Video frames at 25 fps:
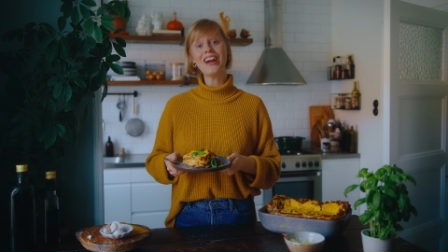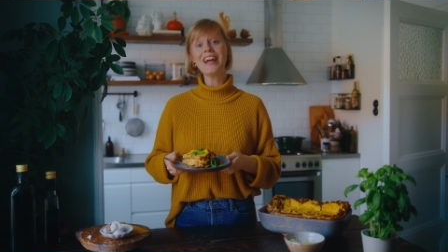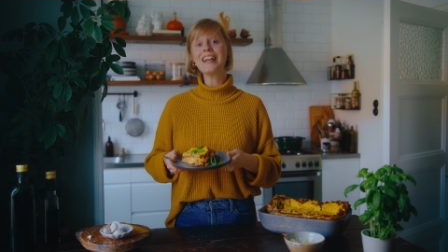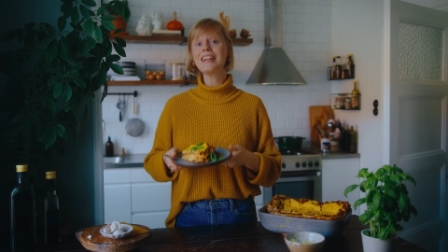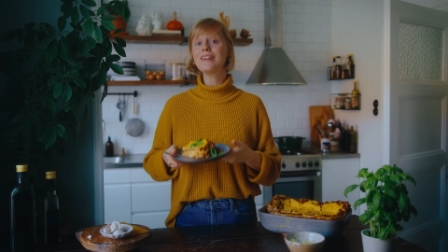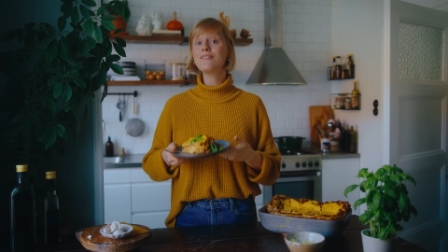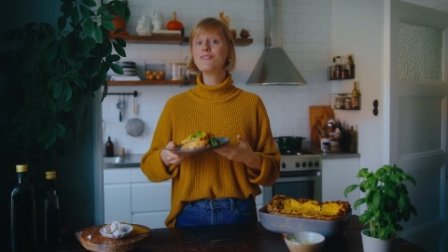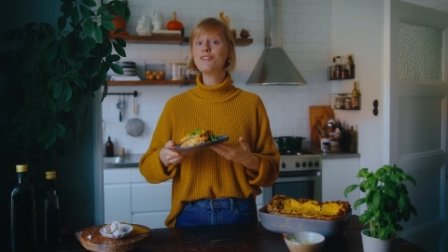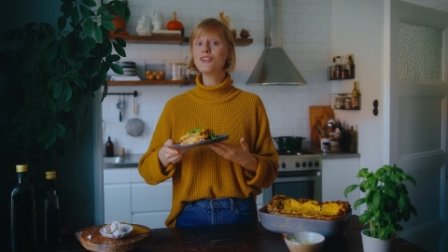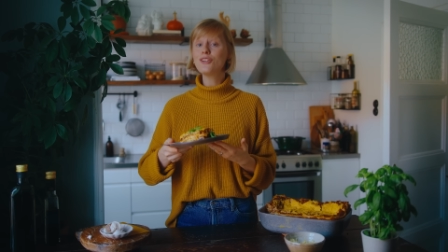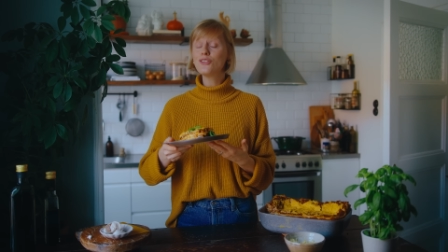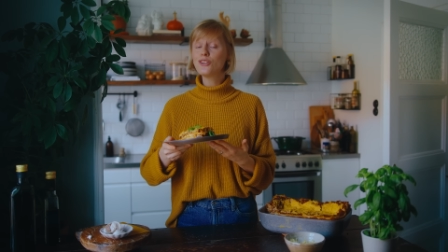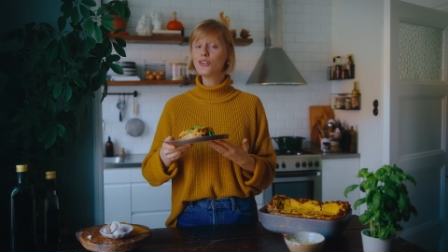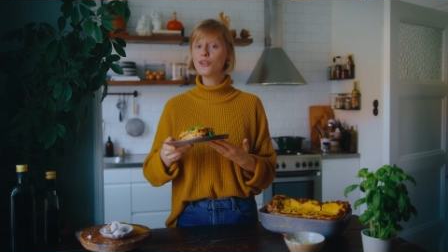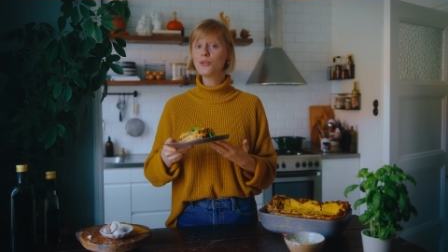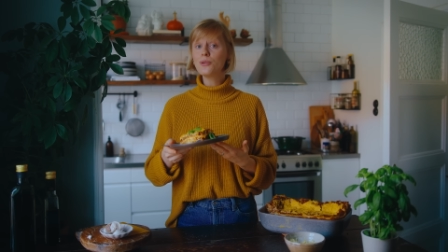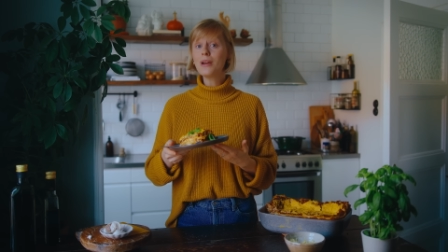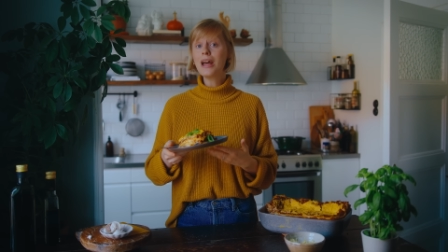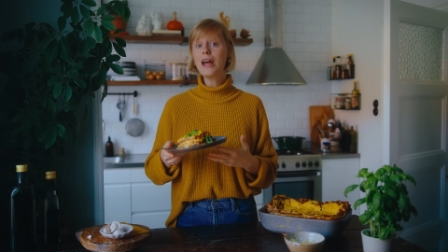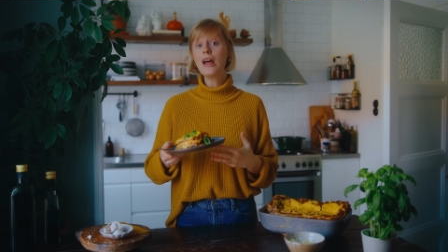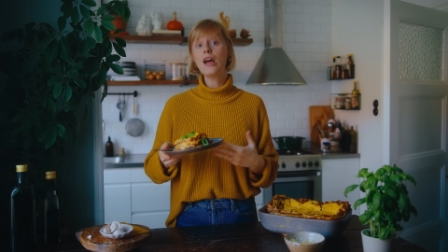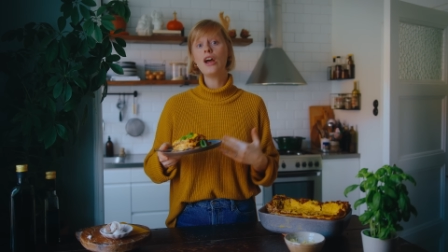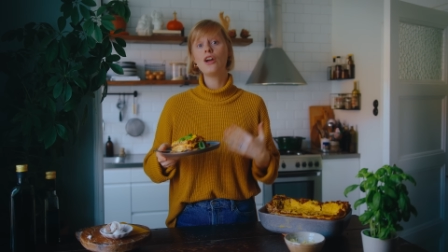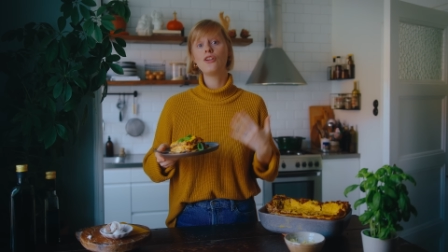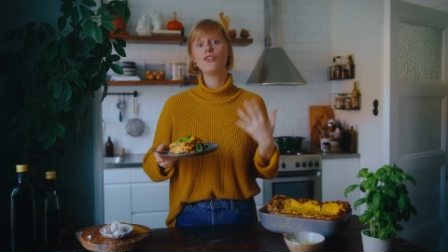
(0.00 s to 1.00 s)
And if you do,
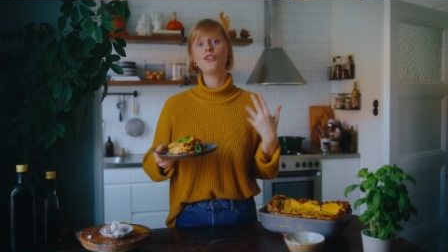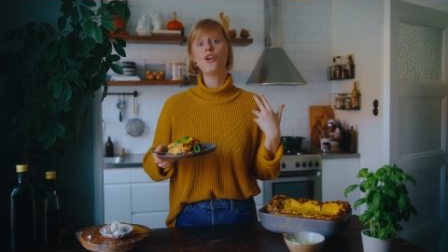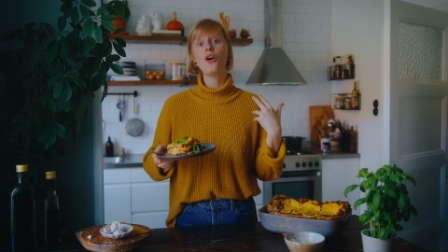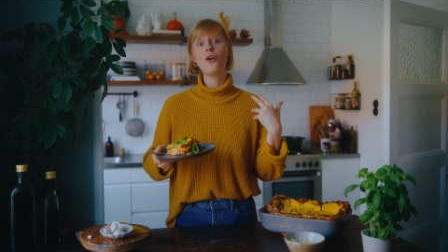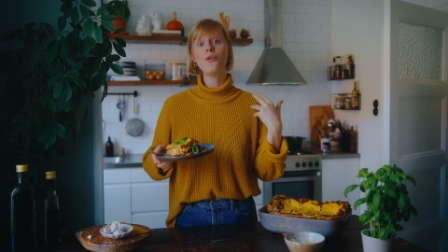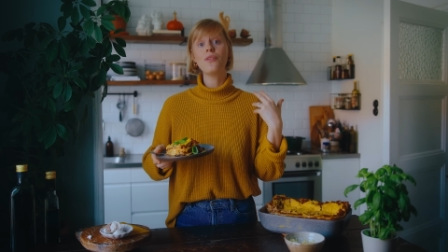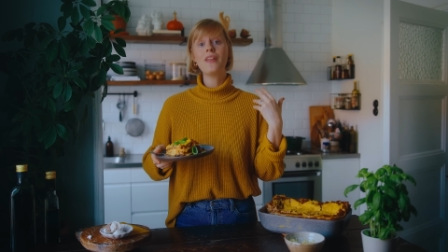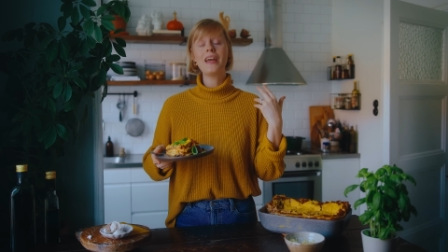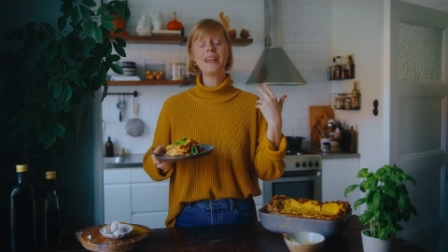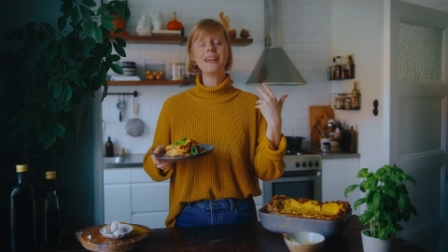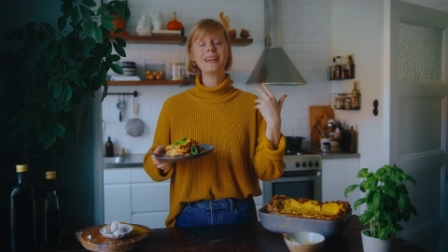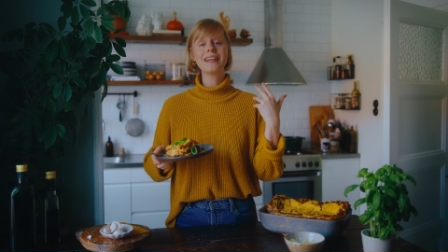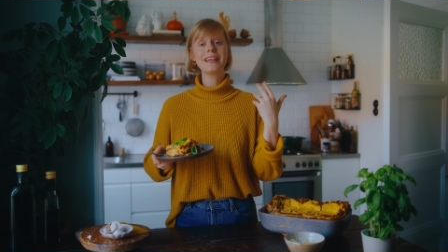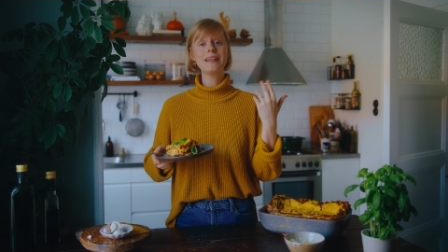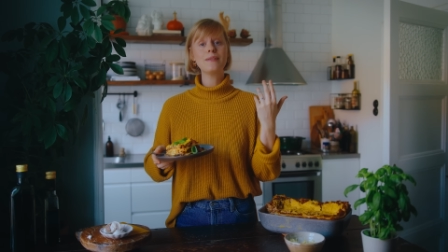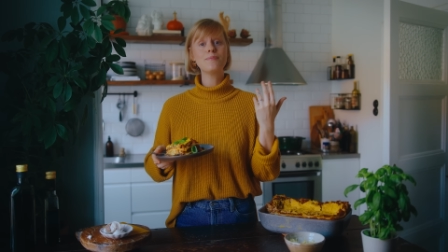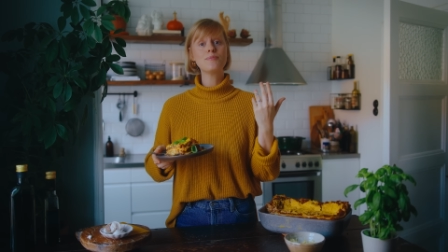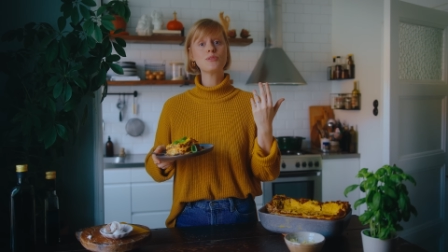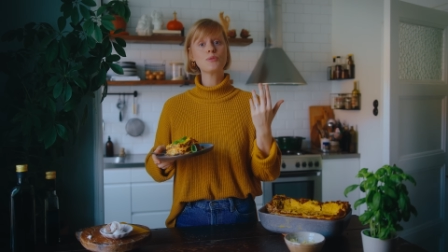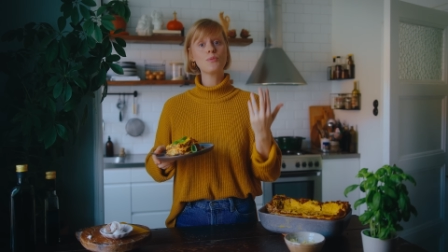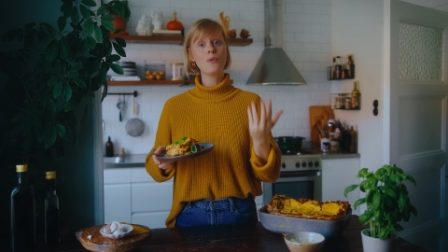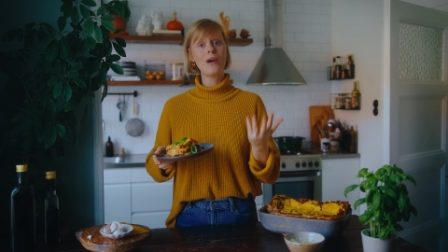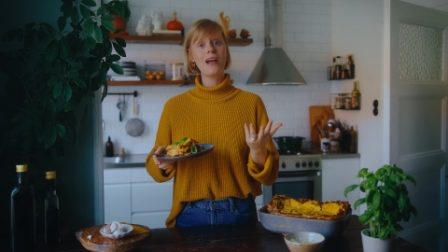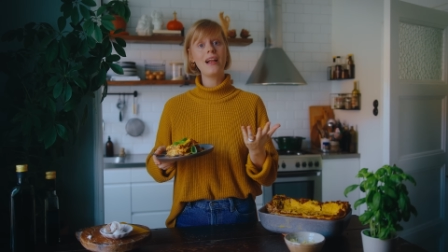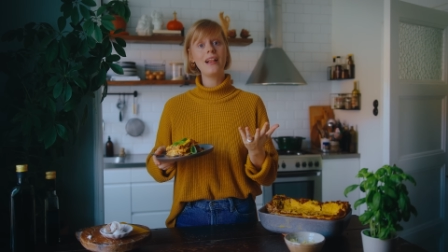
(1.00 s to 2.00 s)
know that it
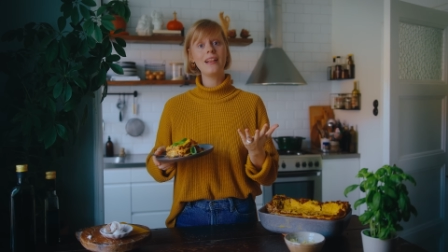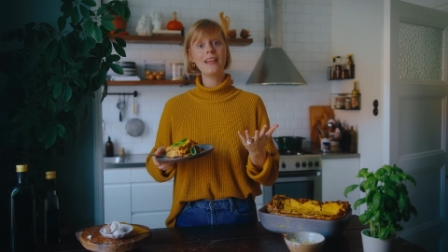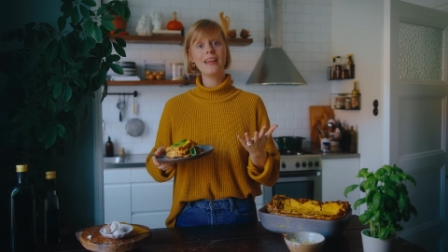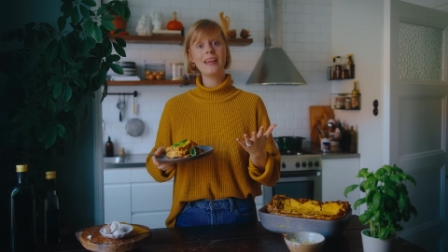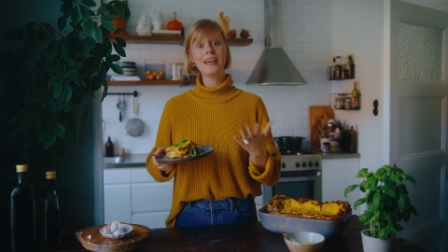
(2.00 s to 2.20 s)
keeps well